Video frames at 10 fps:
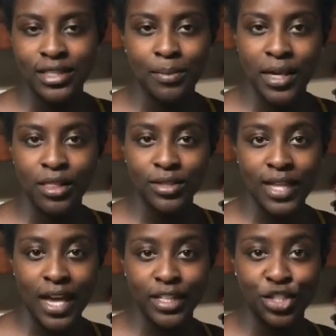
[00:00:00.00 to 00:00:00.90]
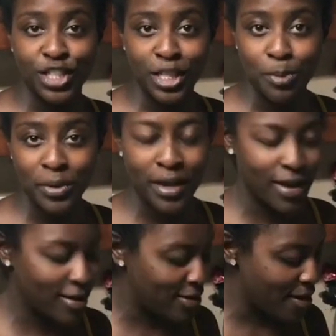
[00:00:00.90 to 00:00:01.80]
to me it looks kind of cheap
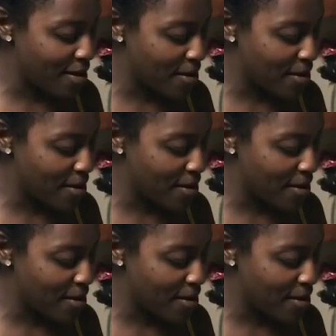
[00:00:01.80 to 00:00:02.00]
and